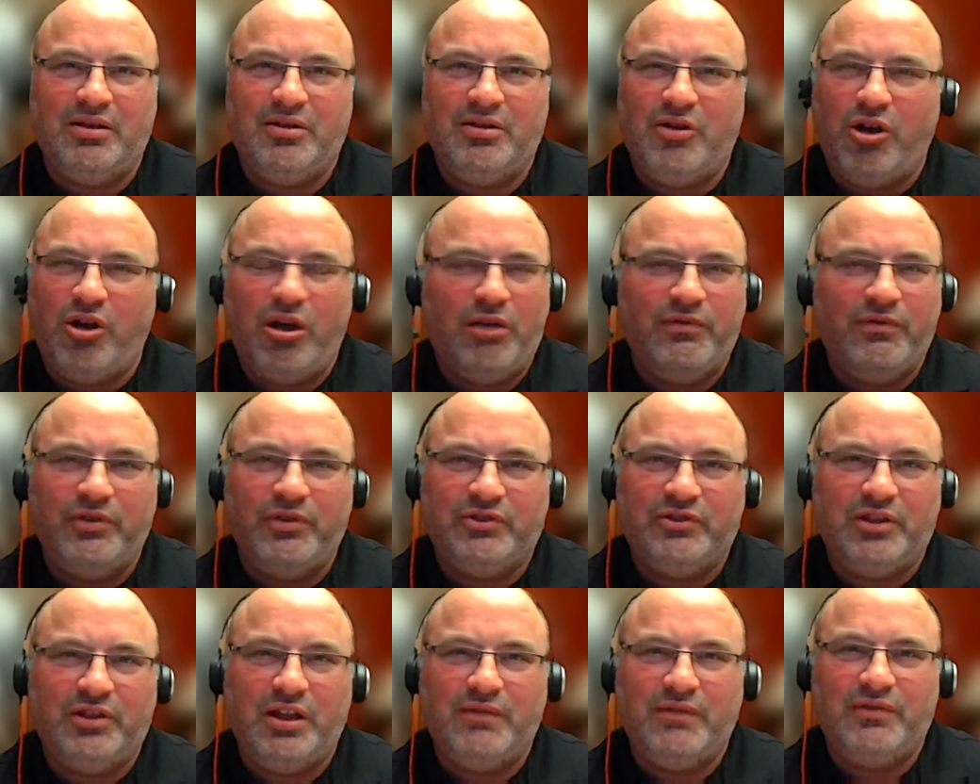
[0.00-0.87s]
All of his
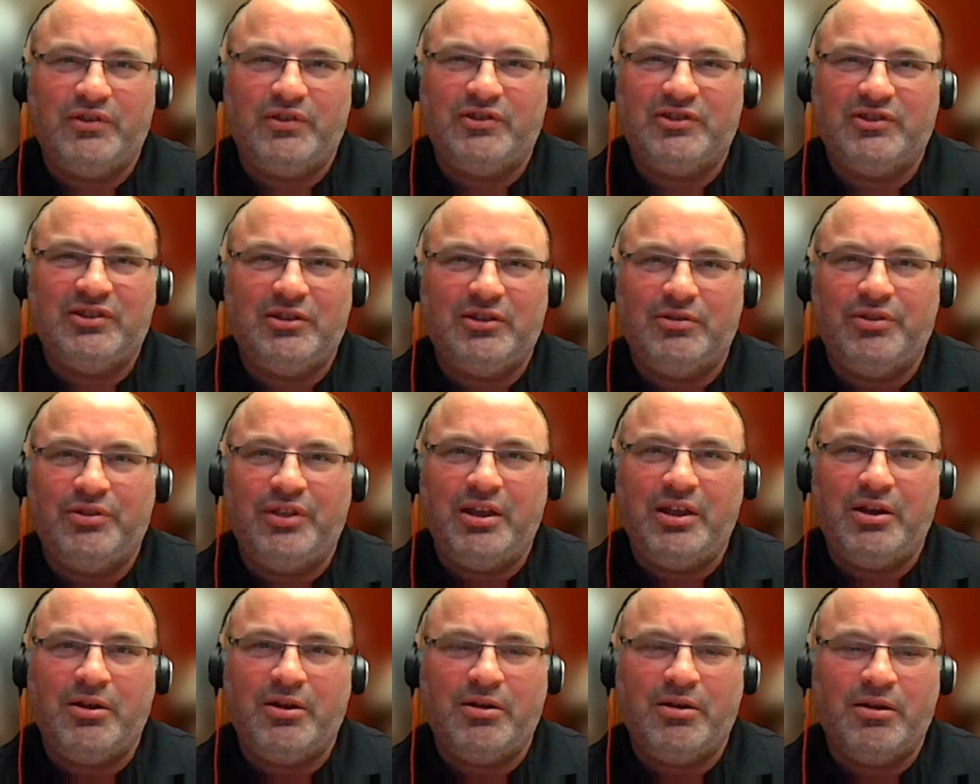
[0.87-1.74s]
love is still
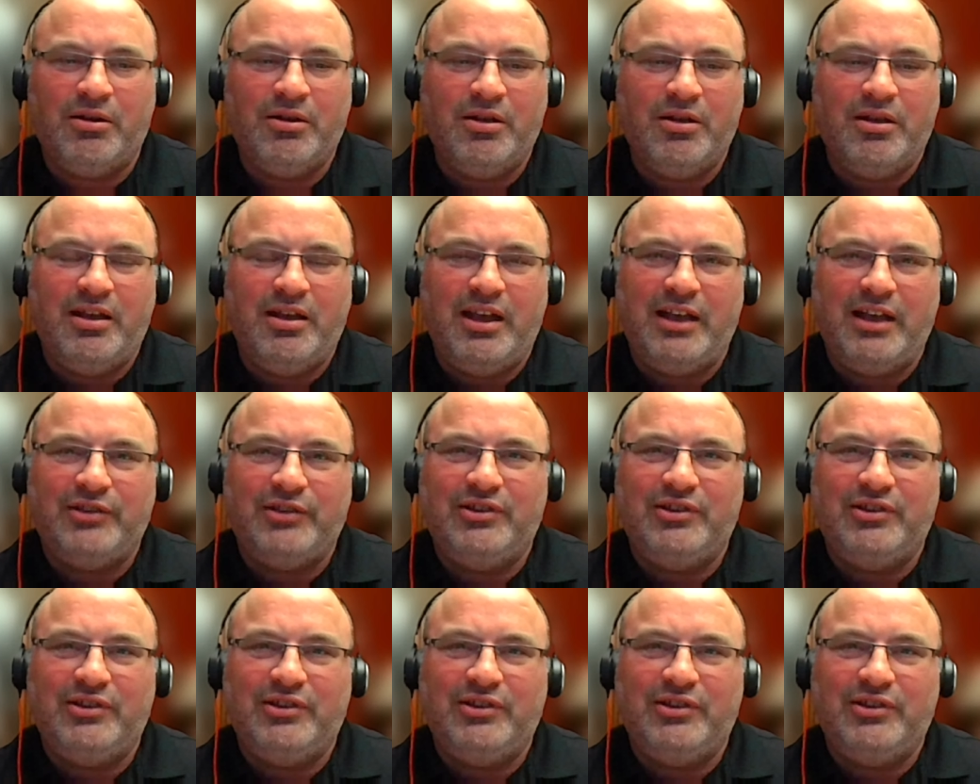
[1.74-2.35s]
there as